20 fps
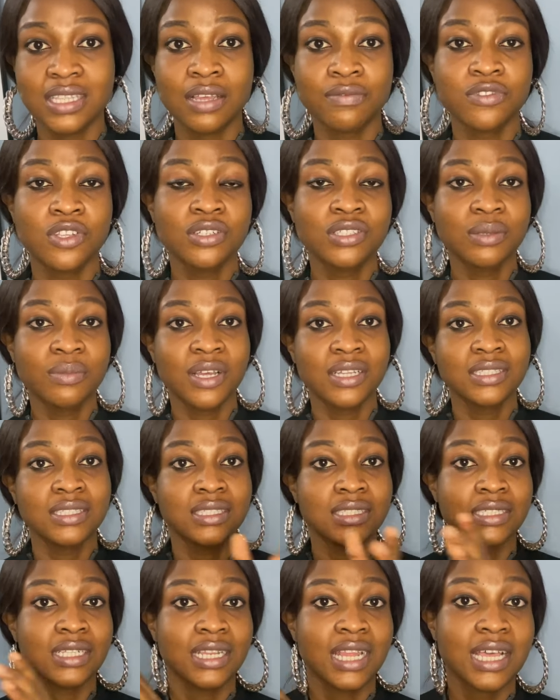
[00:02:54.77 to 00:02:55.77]
I've talked about
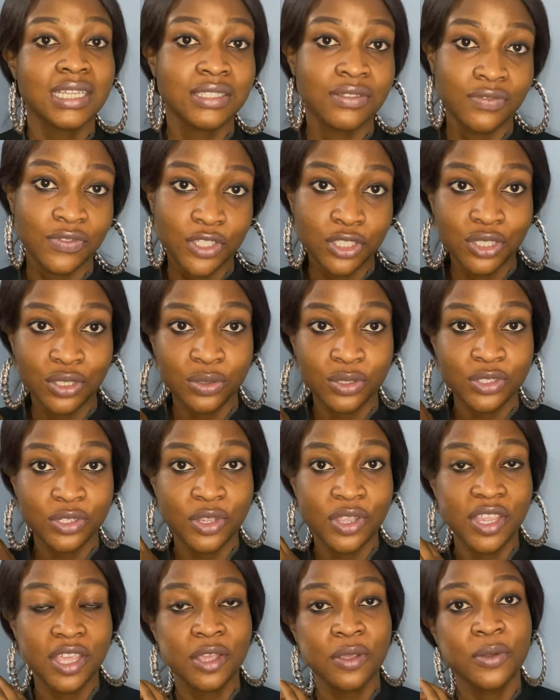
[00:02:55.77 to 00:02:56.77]
it in the last video, so
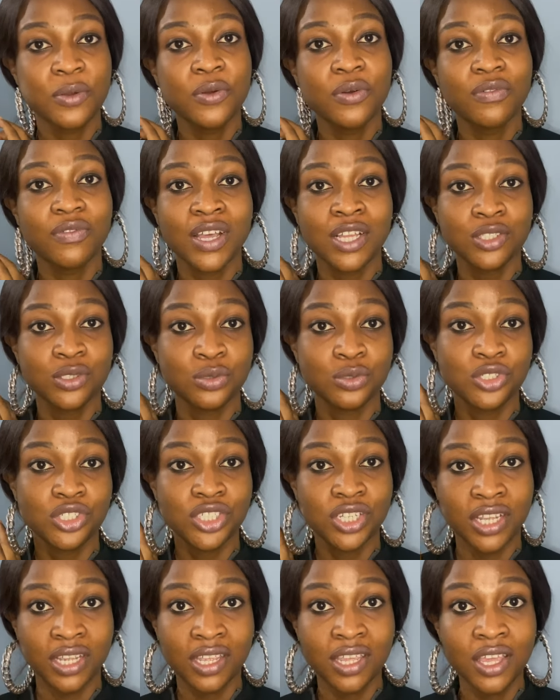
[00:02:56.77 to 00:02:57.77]
you can go over to
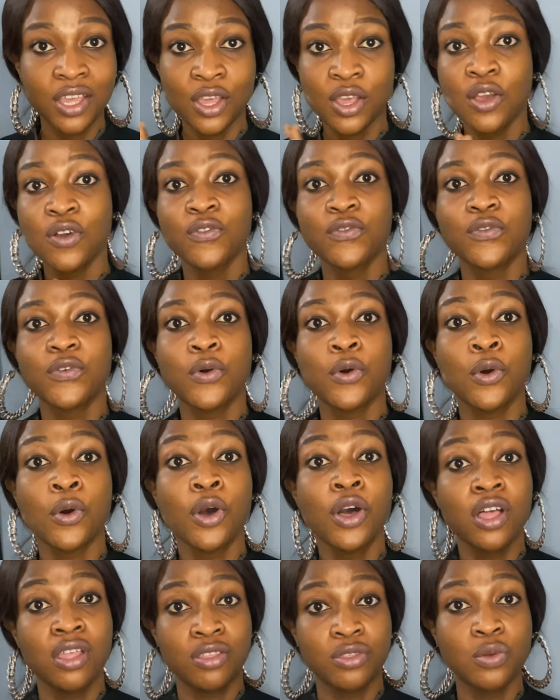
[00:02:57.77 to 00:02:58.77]
check
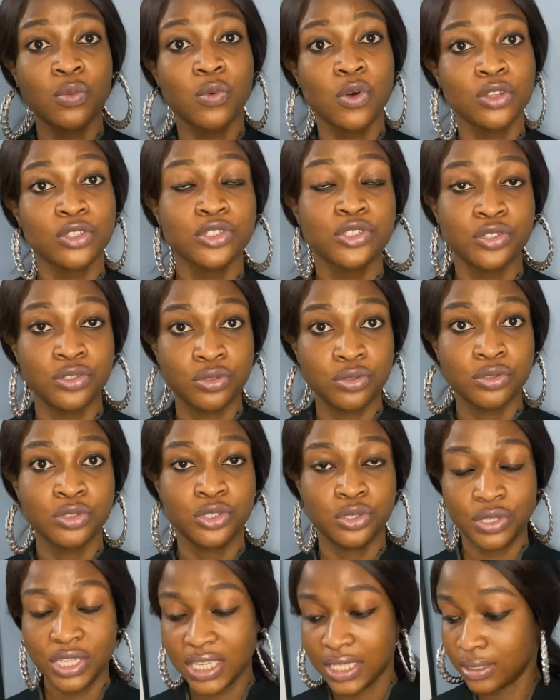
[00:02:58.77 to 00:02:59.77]
for the ones you know
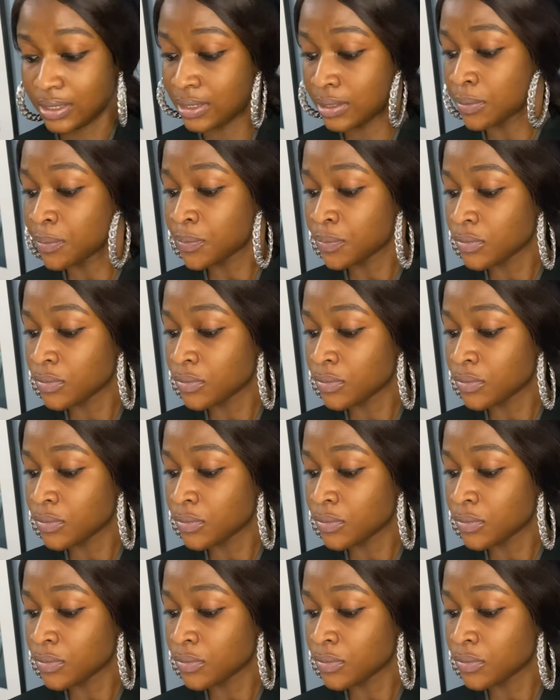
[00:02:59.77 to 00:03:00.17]
you eat.